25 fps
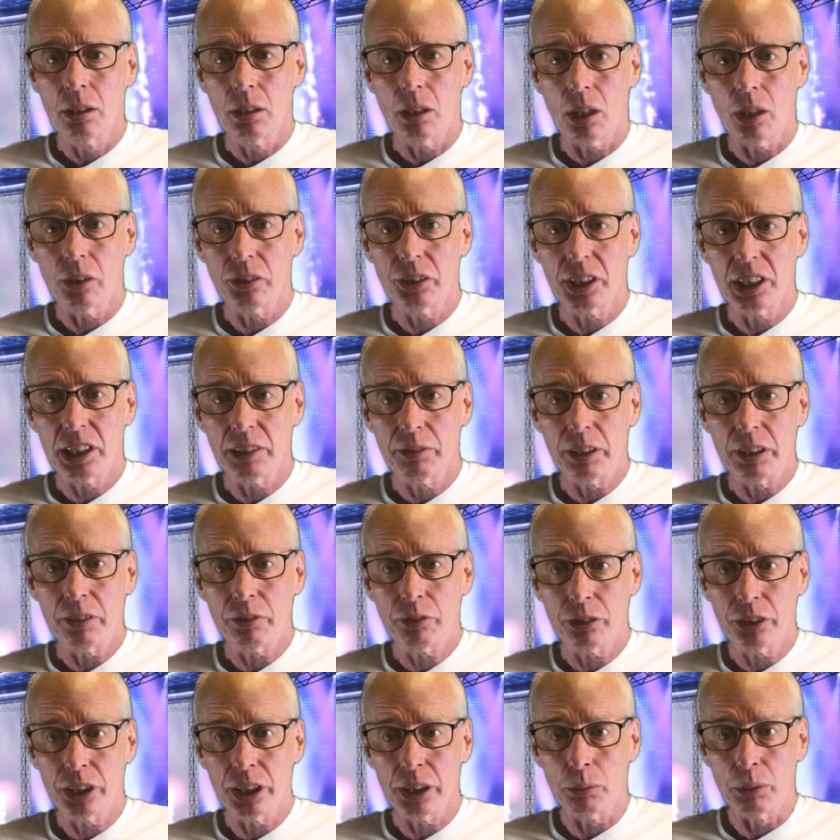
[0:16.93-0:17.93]
on the
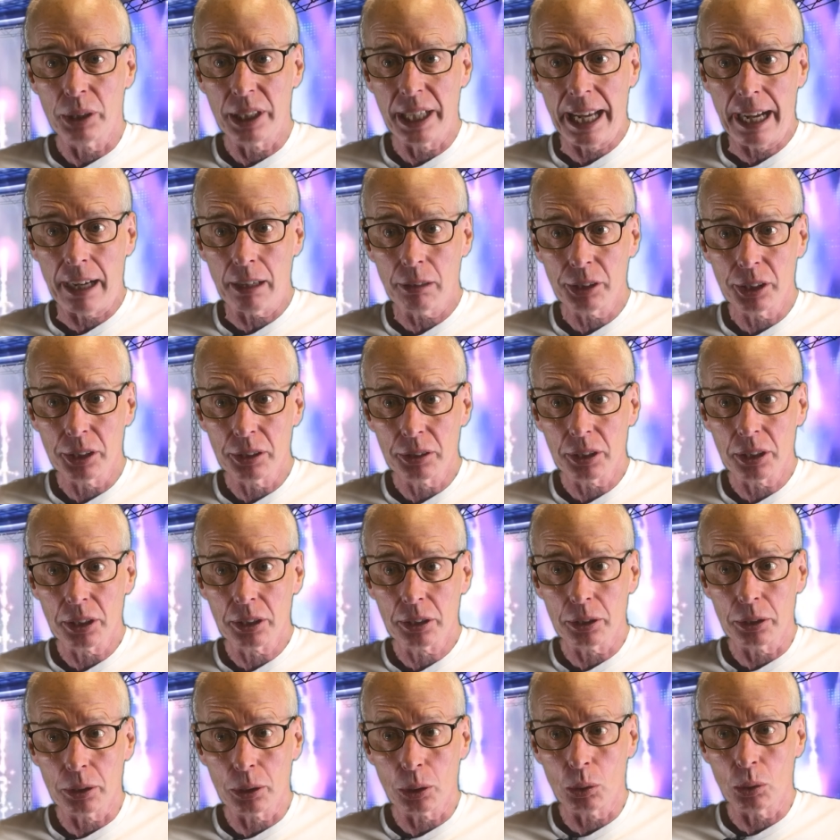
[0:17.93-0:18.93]
EV3 were now using
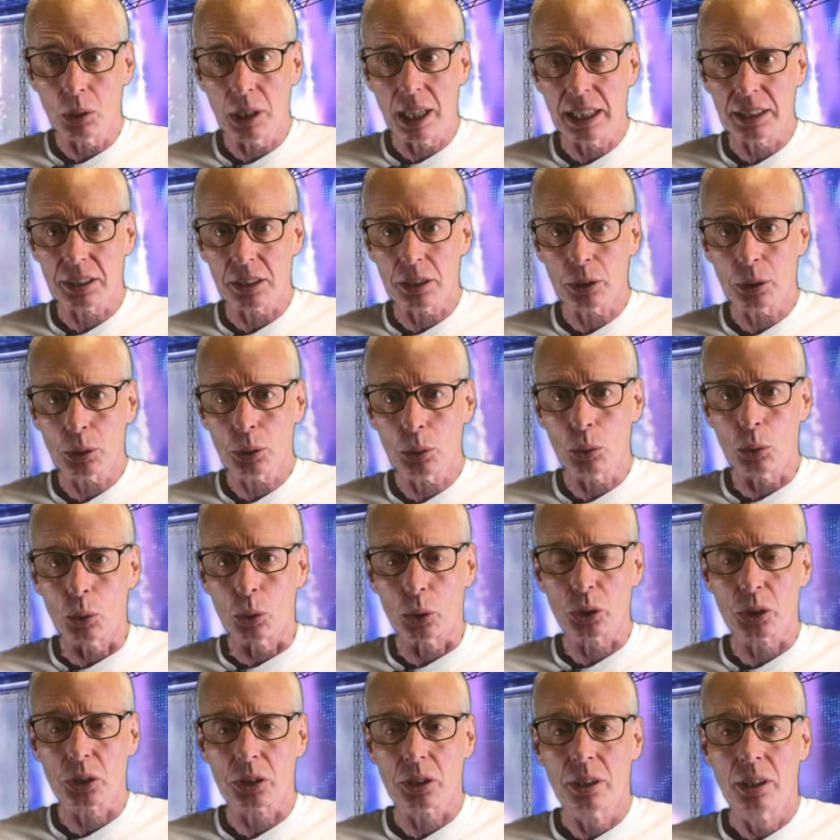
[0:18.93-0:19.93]
Google as a
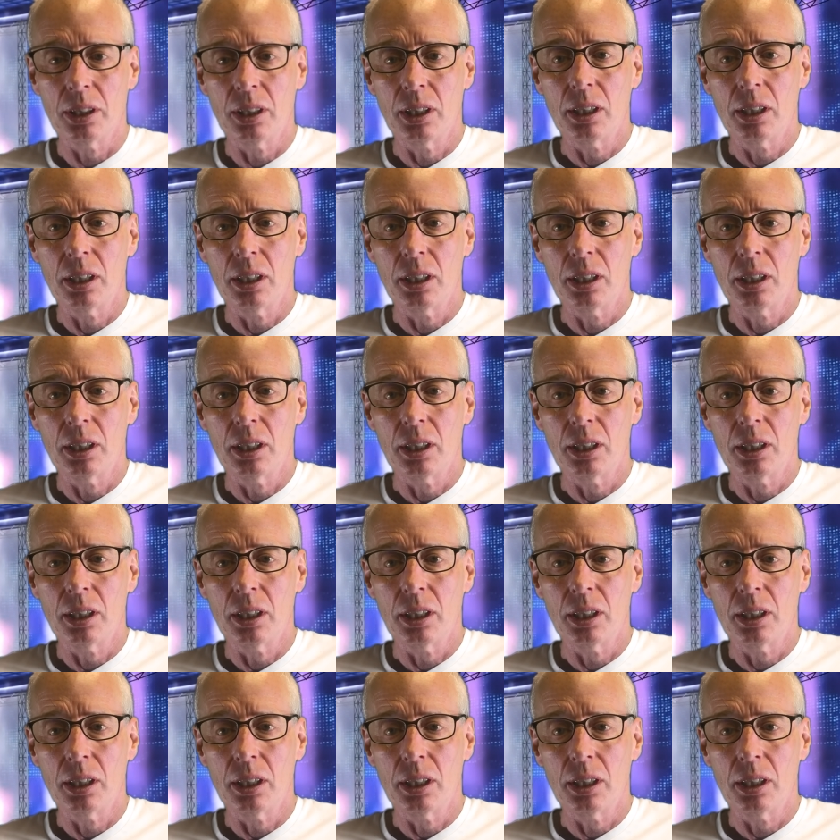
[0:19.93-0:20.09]
source.